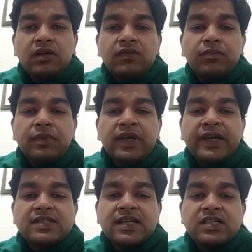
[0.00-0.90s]
For
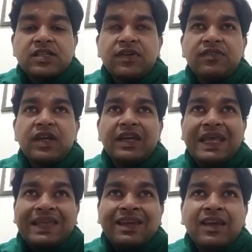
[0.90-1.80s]
exercises where we are
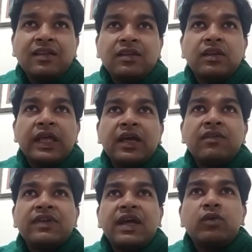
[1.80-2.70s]
taking in, there
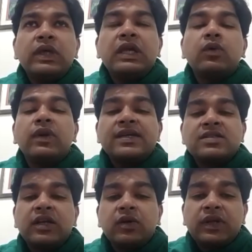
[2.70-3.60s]
we have to equalize
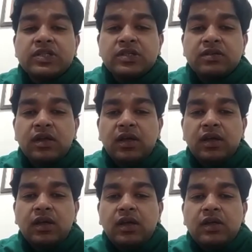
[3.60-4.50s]
the duration.
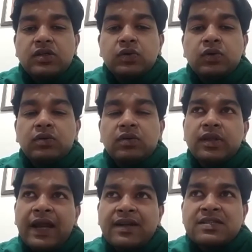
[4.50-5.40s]
So
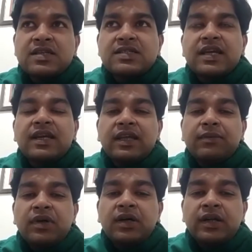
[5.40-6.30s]
that's the second
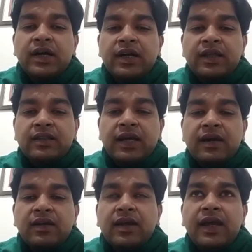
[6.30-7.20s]
tip regarding
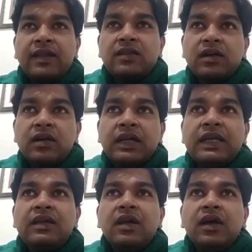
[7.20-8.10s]
that. And
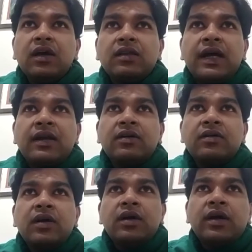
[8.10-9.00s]
thirdly, that
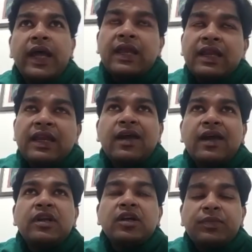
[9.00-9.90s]
any
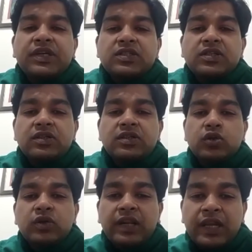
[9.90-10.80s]
diabetic patient
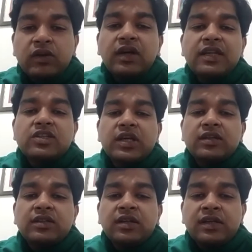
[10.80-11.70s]
should regularly
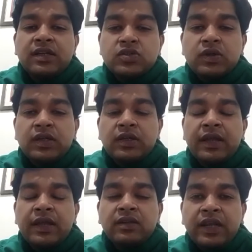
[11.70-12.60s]
check their insulin
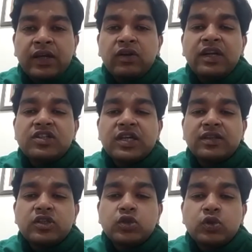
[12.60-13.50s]
and regularly check
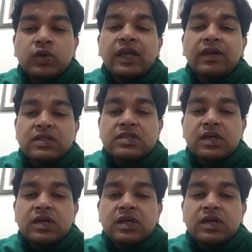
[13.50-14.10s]
their sugar levels.